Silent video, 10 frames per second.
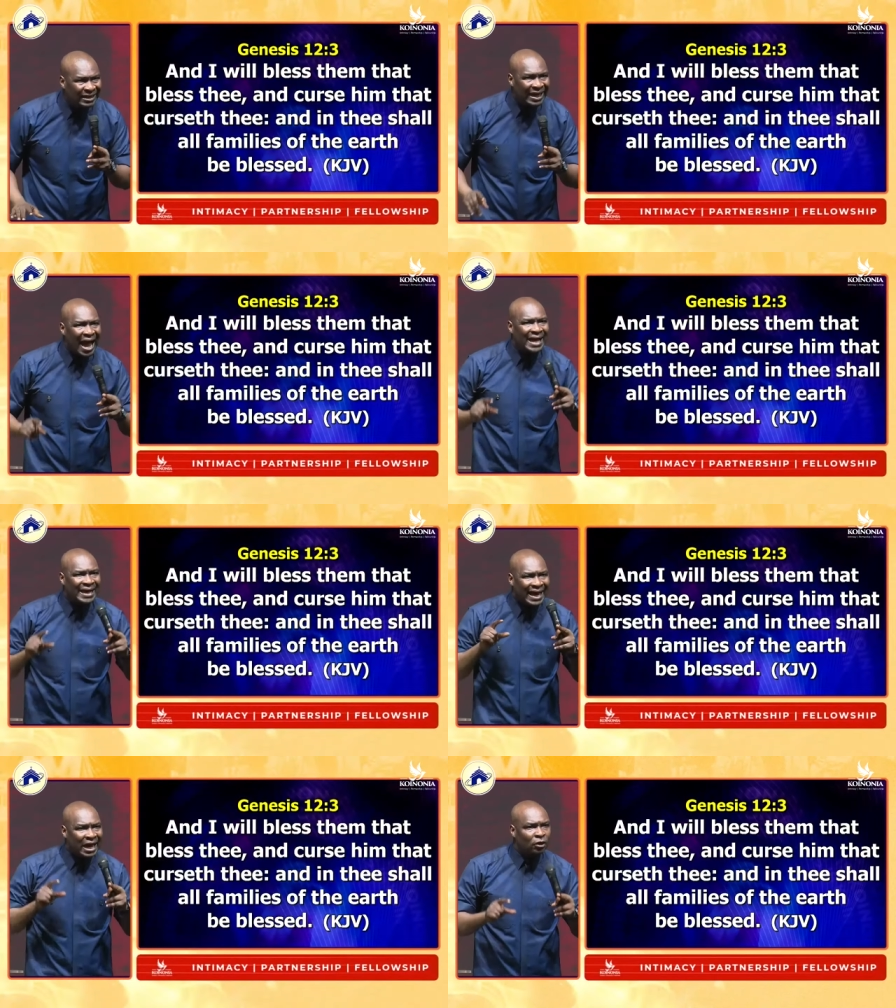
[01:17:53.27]
that I
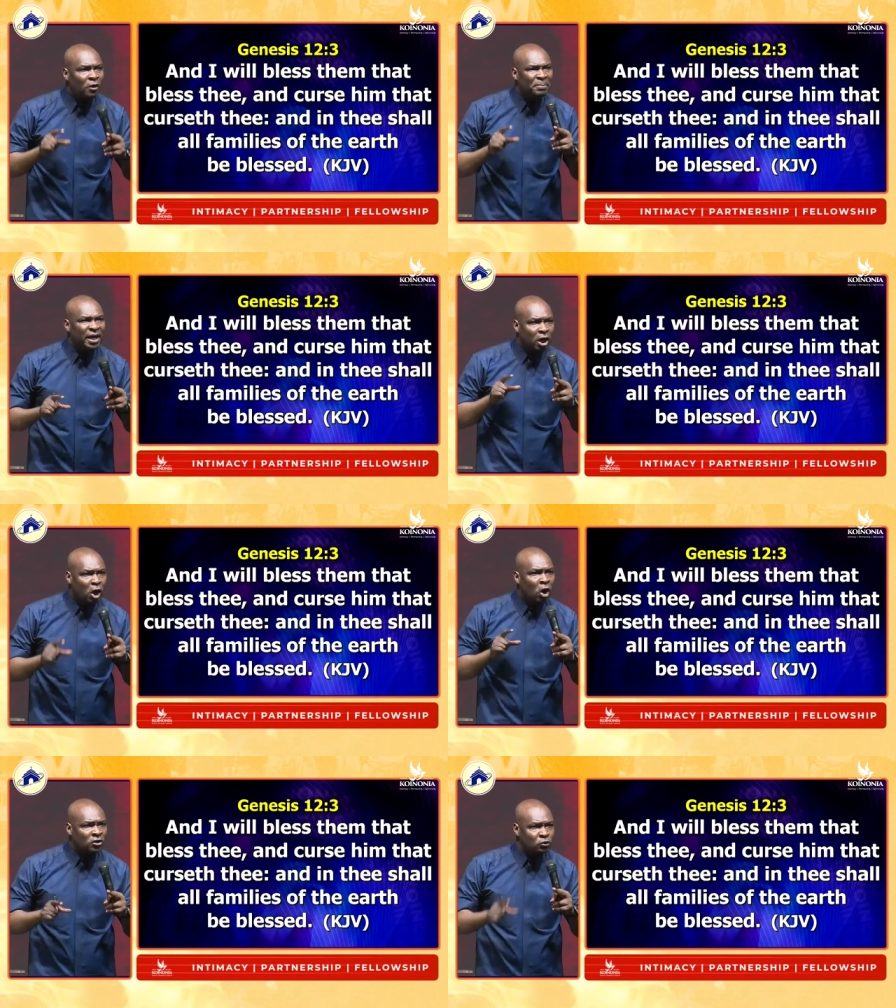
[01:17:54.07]
cannot be a
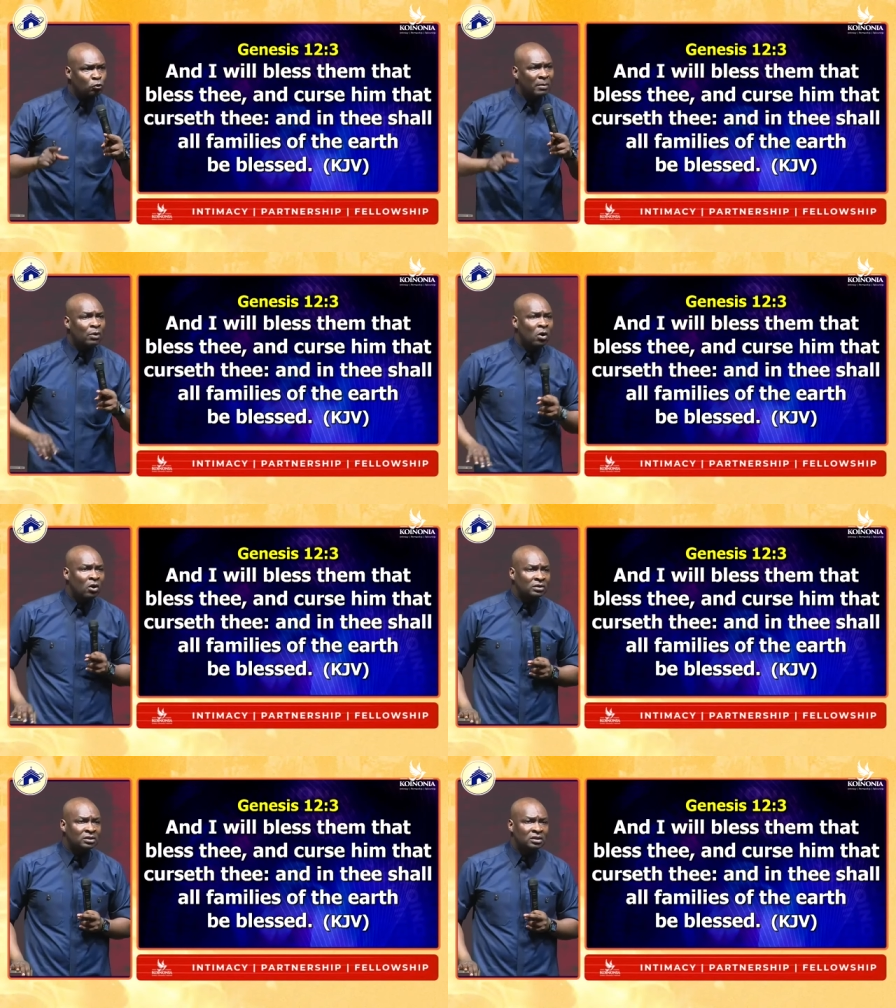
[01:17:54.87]
curse to my
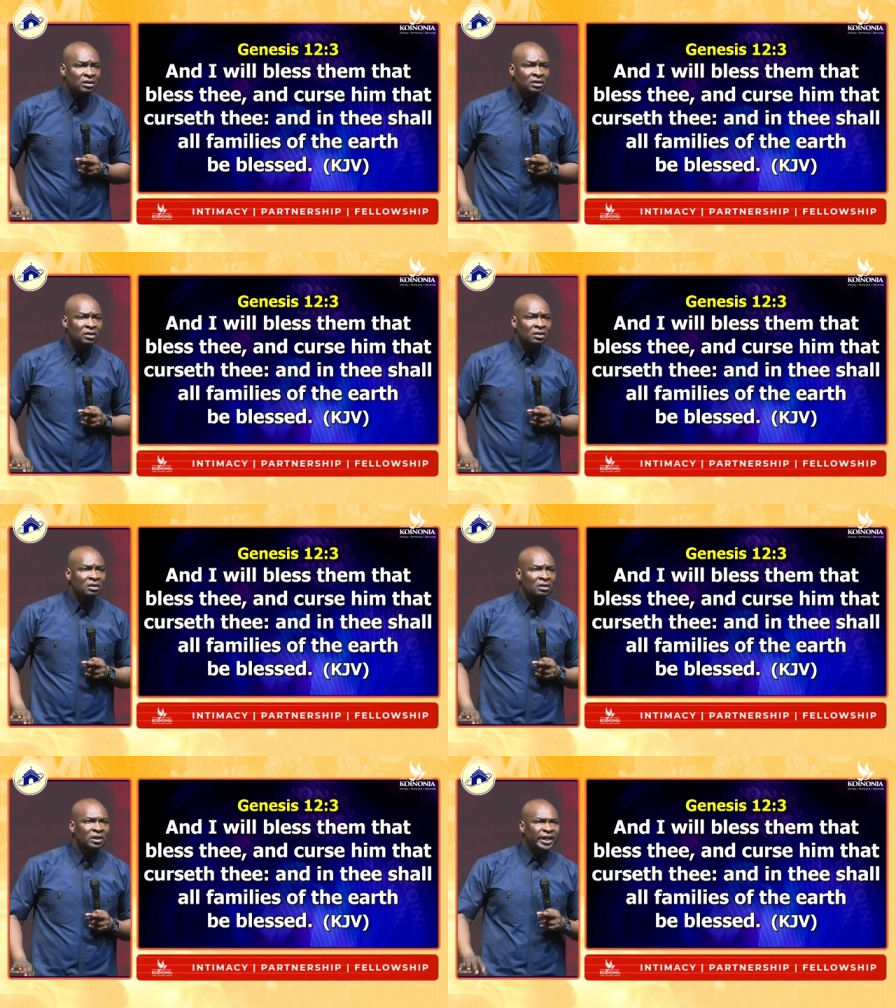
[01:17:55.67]
world.
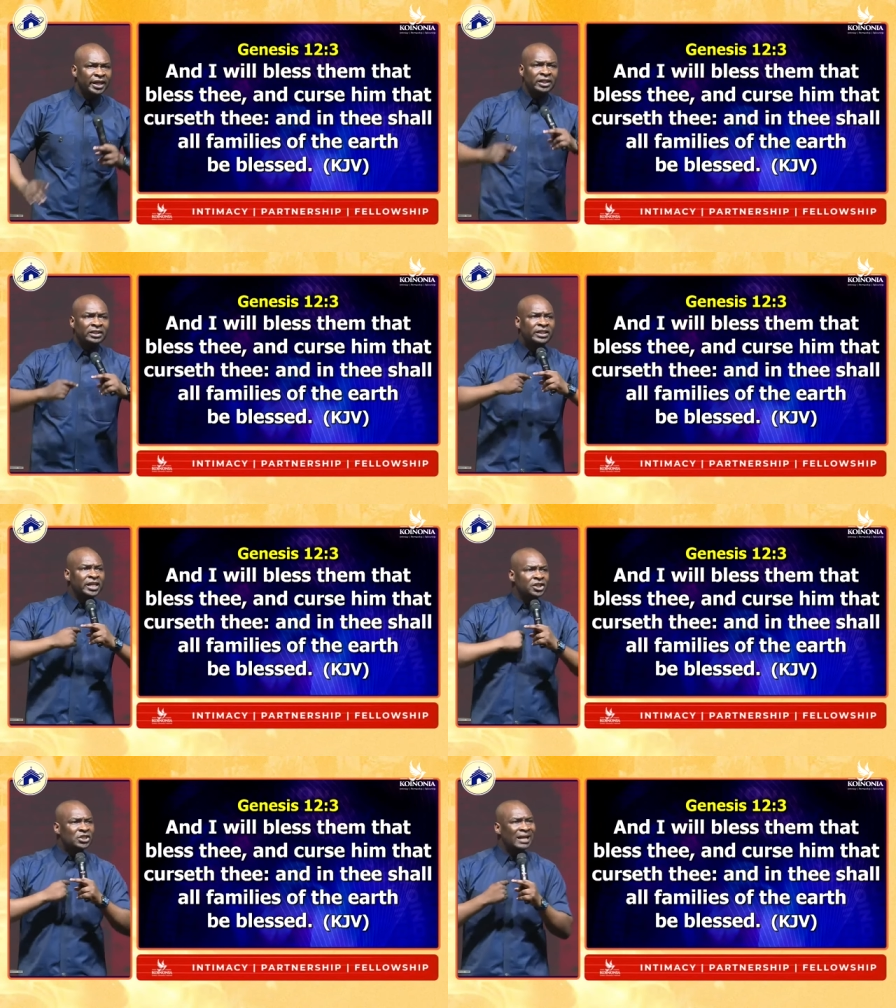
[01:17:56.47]
In
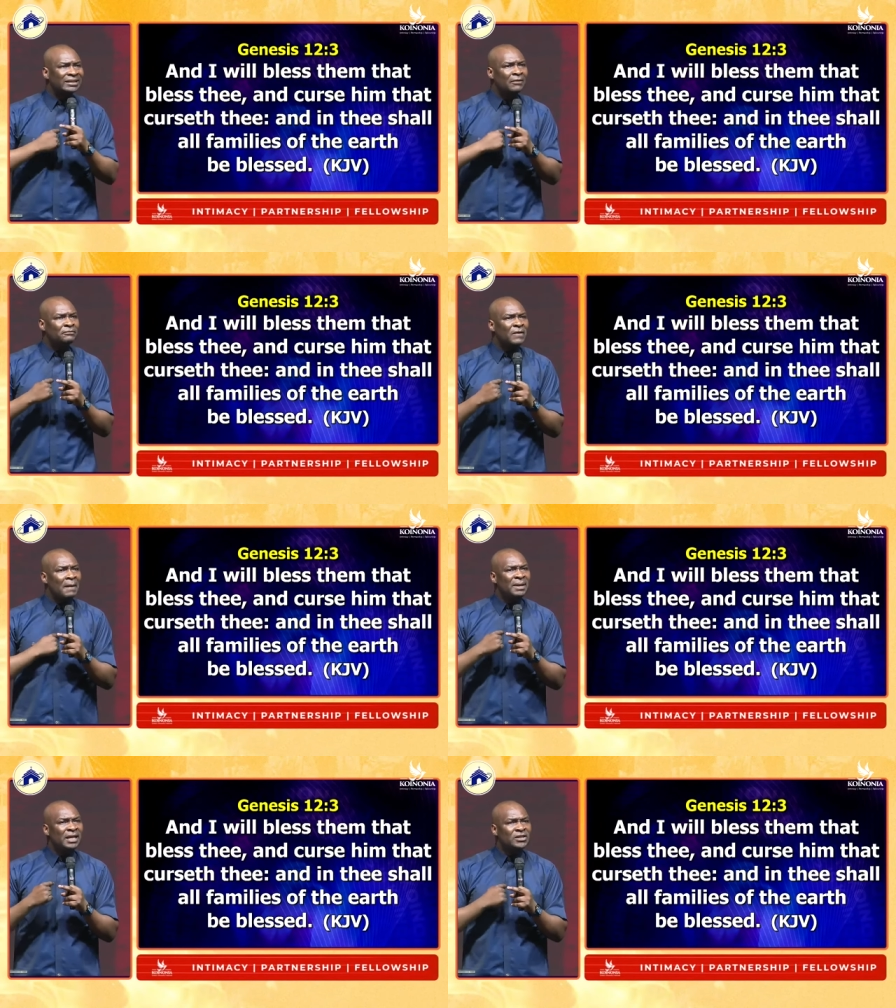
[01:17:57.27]
thee shall the
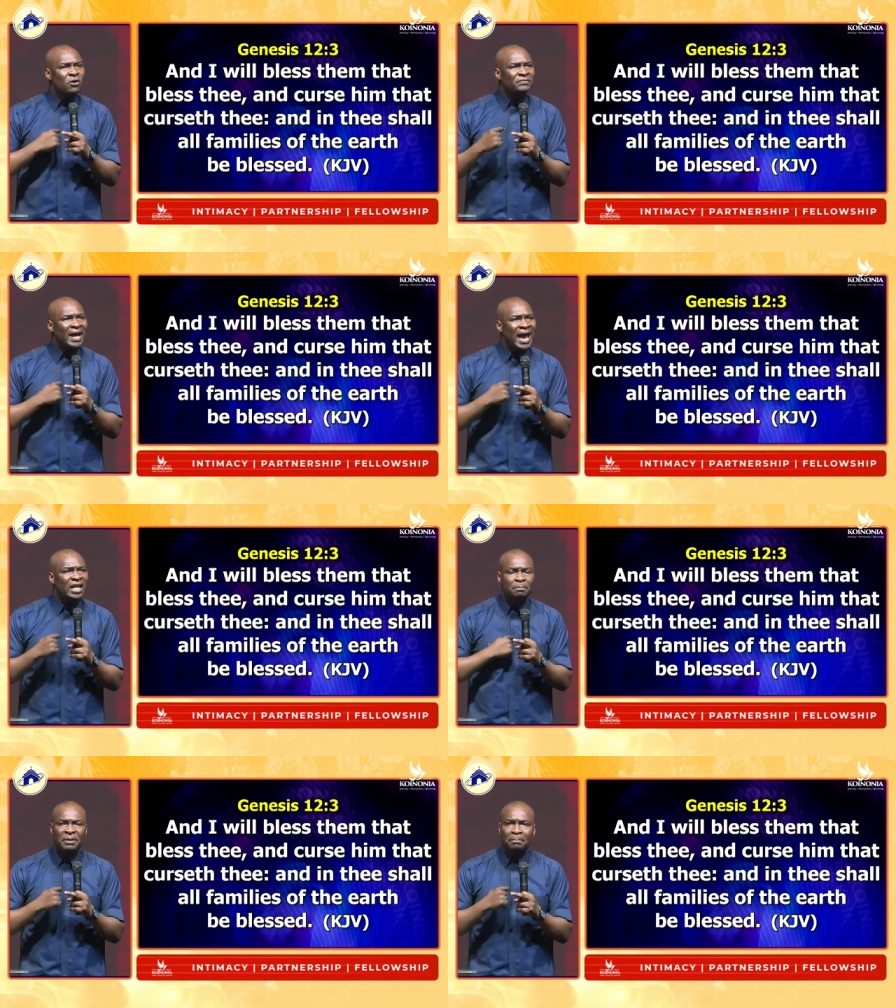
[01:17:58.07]
families of the
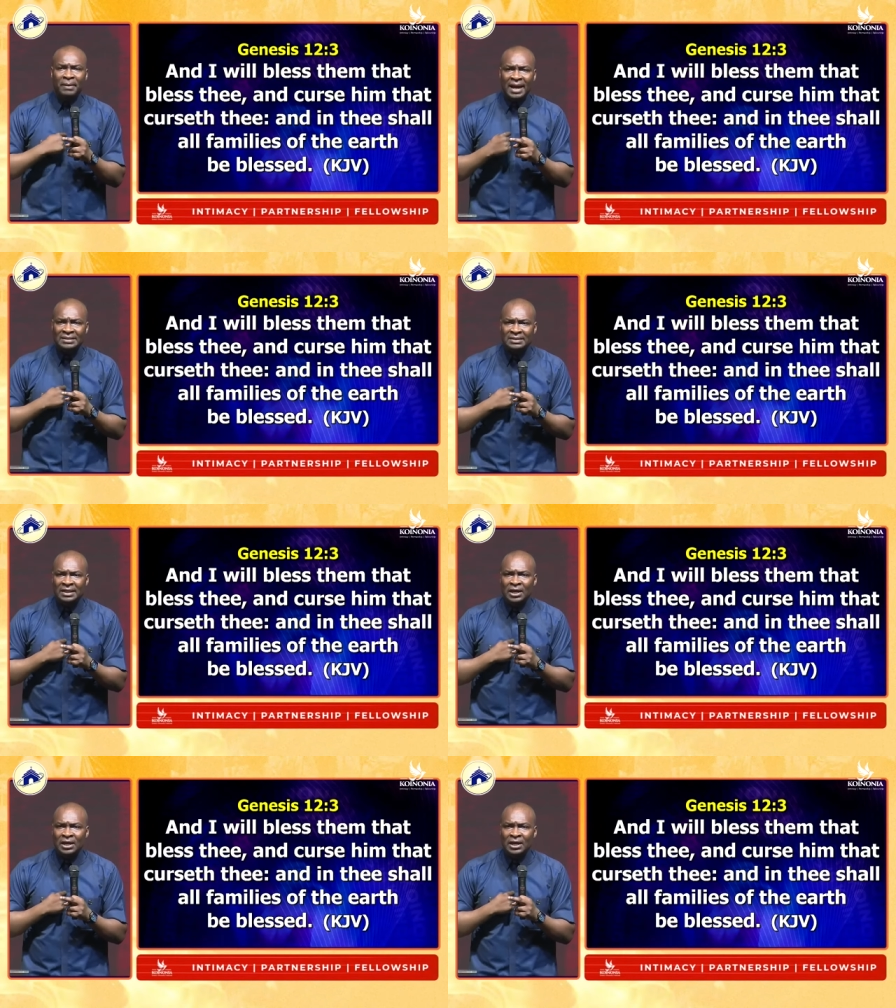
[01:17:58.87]
earth be blessed.